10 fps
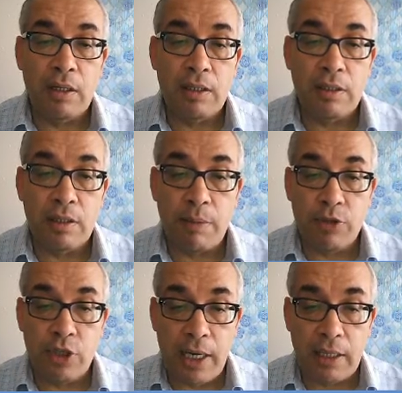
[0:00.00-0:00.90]

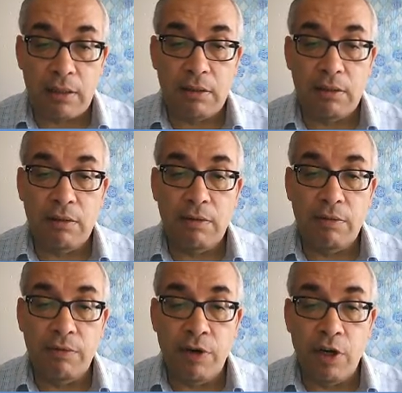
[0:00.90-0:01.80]
Subject,
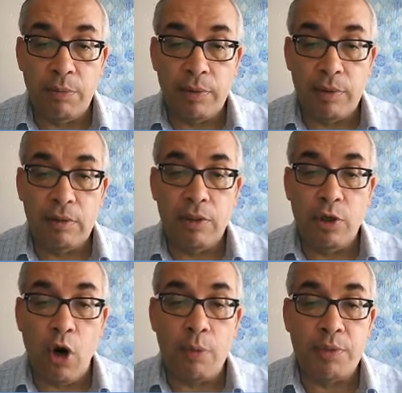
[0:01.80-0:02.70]
verb, no
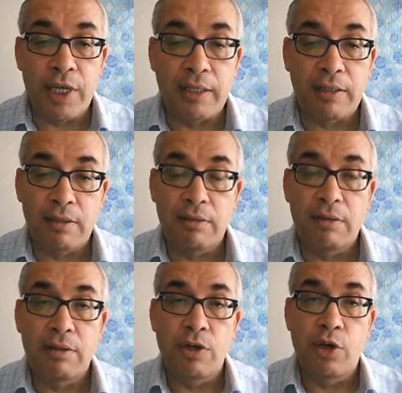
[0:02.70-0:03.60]
object.
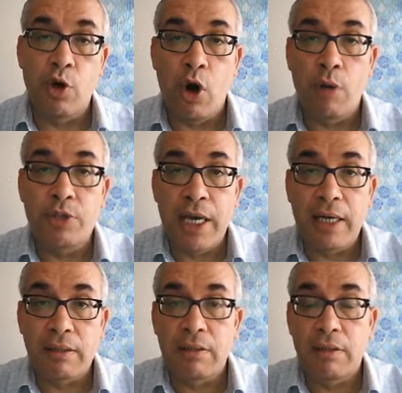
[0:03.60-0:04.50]
No object,
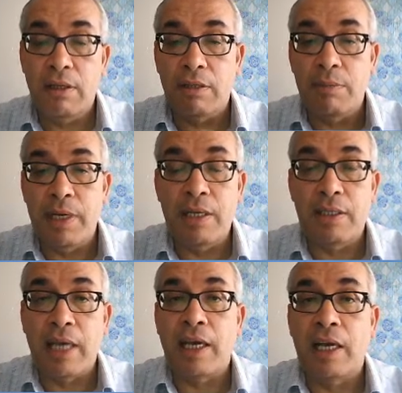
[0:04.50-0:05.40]
it means
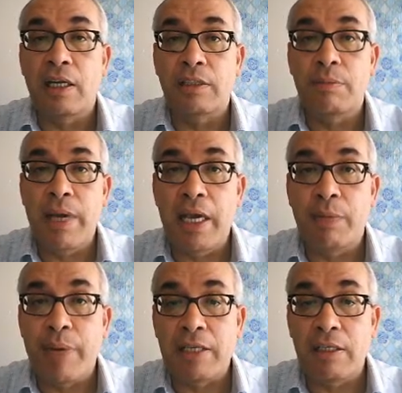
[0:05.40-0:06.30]
I cannot make
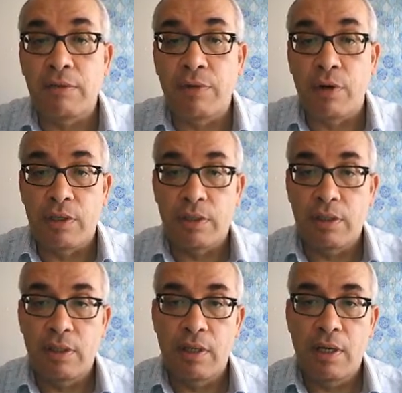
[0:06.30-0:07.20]
passive voice.
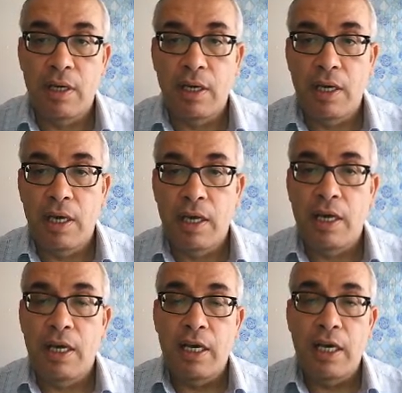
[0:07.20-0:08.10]

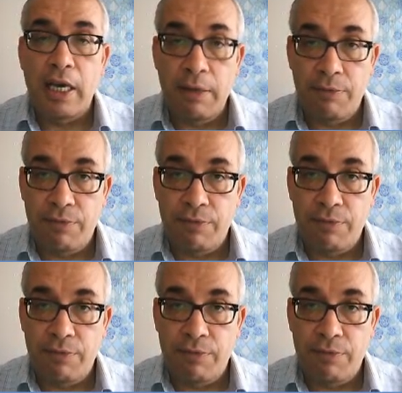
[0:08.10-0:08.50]
If